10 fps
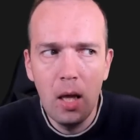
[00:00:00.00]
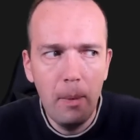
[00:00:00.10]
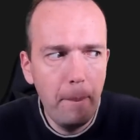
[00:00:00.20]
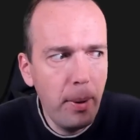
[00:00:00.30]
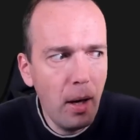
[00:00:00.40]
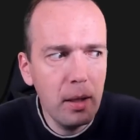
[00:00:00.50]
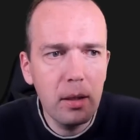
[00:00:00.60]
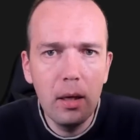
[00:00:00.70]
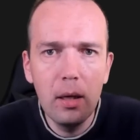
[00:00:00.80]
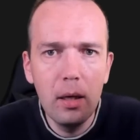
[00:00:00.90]

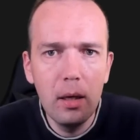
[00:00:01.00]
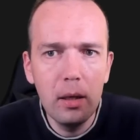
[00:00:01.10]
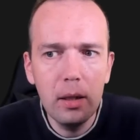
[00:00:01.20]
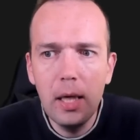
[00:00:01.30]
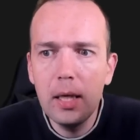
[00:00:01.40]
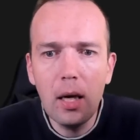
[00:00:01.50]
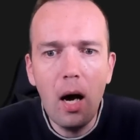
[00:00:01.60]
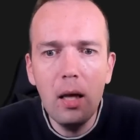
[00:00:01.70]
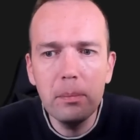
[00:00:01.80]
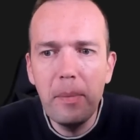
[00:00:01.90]
but he
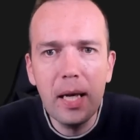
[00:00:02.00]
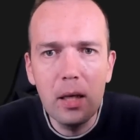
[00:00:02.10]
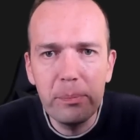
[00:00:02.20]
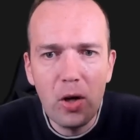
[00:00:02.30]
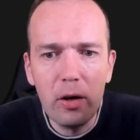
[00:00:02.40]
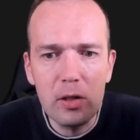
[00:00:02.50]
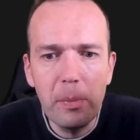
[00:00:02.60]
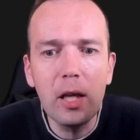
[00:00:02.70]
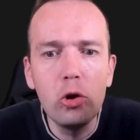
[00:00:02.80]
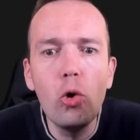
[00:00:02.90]
can't make any progress,
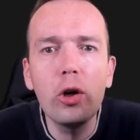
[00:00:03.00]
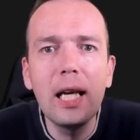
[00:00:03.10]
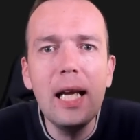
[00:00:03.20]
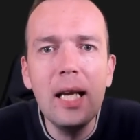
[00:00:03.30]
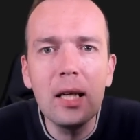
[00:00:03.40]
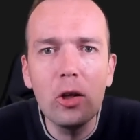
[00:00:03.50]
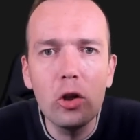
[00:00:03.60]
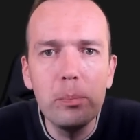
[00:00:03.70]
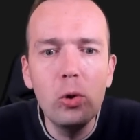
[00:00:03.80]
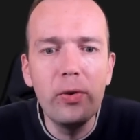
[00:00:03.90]
meaning your king
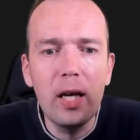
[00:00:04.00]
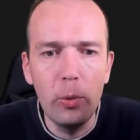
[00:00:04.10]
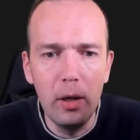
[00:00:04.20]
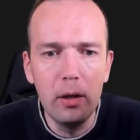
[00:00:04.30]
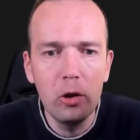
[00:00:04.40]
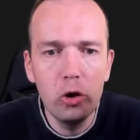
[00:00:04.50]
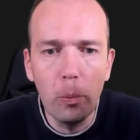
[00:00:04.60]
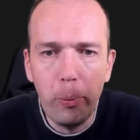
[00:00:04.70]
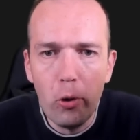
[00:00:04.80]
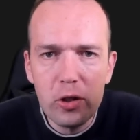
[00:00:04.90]
cannot move anywhere.
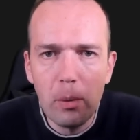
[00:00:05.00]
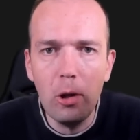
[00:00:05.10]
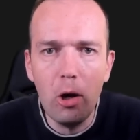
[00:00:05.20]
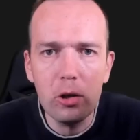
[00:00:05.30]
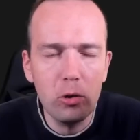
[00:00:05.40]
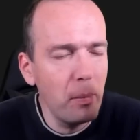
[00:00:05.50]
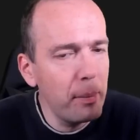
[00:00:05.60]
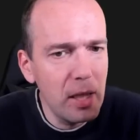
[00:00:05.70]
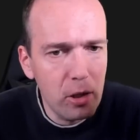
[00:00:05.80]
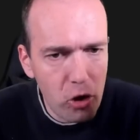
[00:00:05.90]
Your pawns are blocked, or
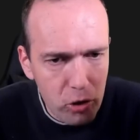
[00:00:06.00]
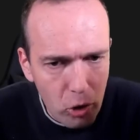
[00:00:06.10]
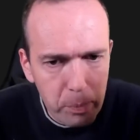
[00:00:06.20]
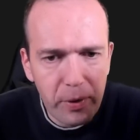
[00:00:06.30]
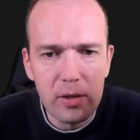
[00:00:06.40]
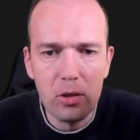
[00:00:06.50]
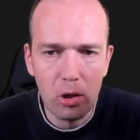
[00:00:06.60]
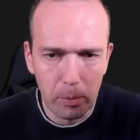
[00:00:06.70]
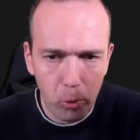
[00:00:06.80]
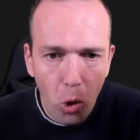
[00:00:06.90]
maybe they're just not present
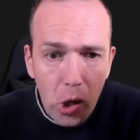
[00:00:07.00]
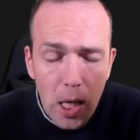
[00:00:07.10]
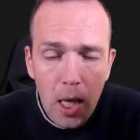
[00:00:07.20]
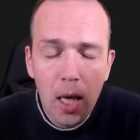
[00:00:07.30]
on the board.